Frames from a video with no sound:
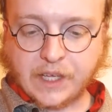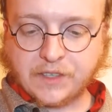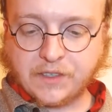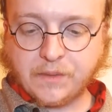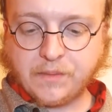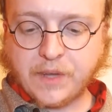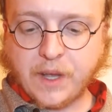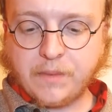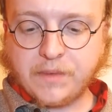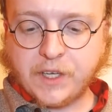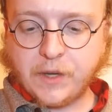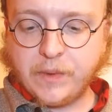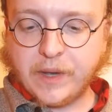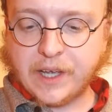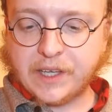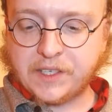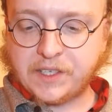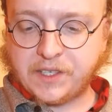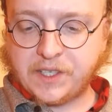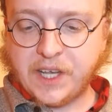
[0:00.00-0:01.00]
Sometimes he would
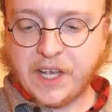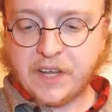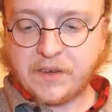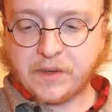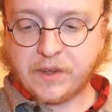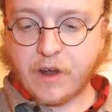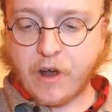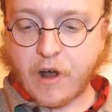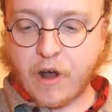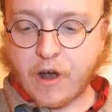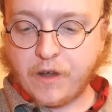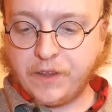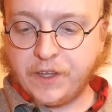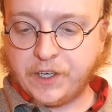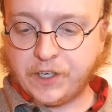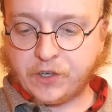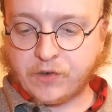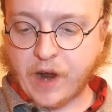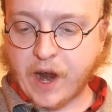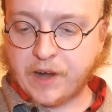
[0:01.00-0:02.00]
get seized with oddly
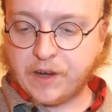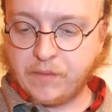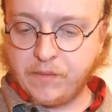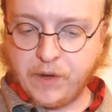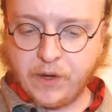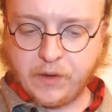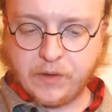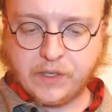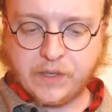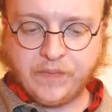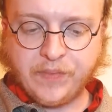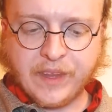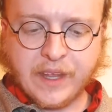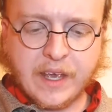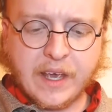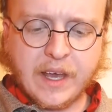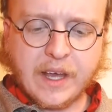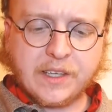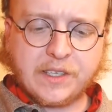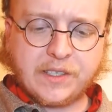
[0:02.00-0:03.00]
distracted moods
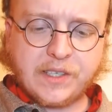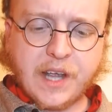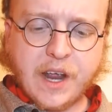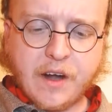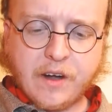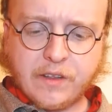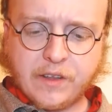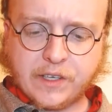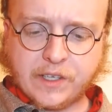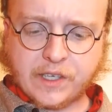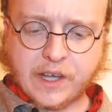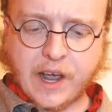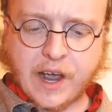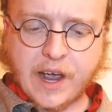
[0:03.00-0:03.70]
and stare into the